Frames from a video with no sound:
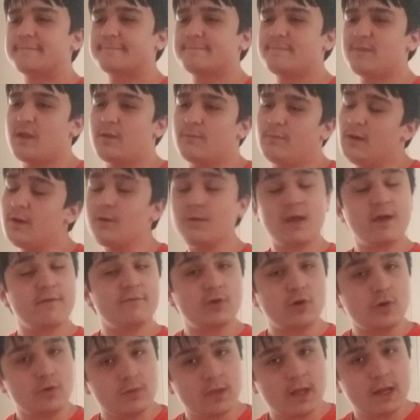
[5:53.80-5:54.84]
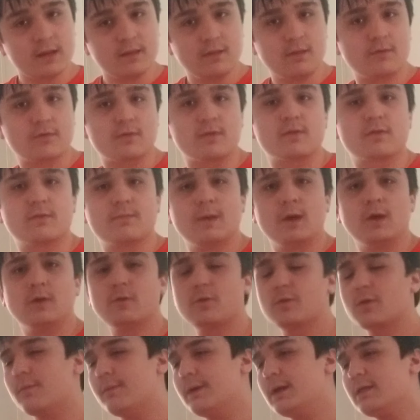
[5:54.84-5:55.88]
And we don't have a whole lot of those in
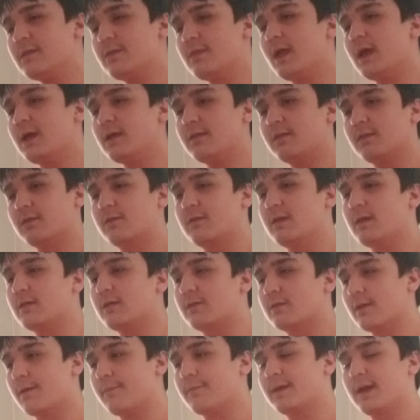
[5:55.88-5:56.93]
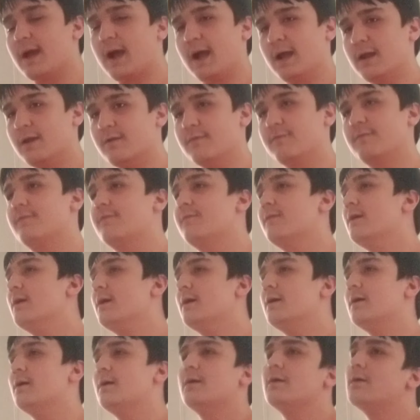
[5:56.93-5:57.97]
Smash, so it is nice to see some kind of
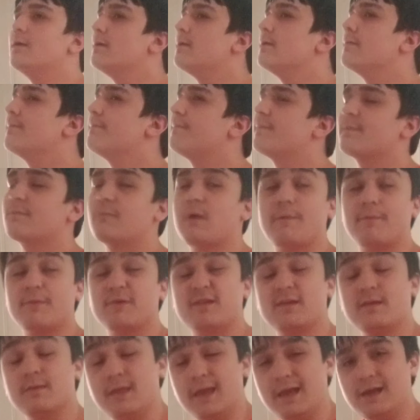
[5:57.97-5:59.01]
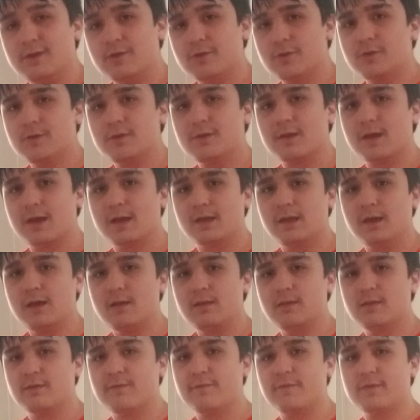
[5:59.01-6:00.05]
representation, I
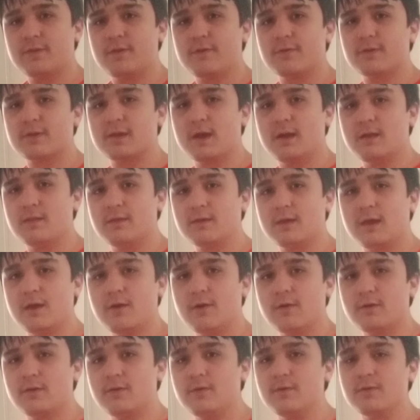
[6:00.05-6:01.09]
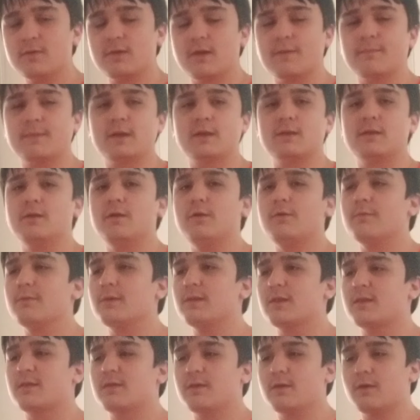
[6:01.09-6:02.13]
guess, for those kinds of characters. I mean, you don't
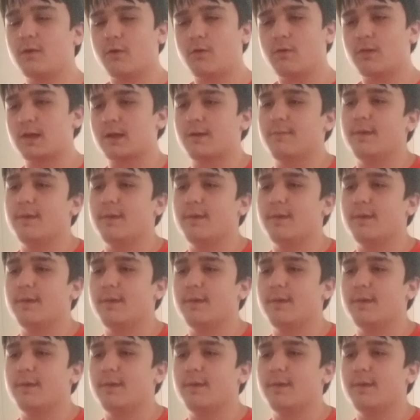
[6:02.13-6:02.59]
really see a whole lot of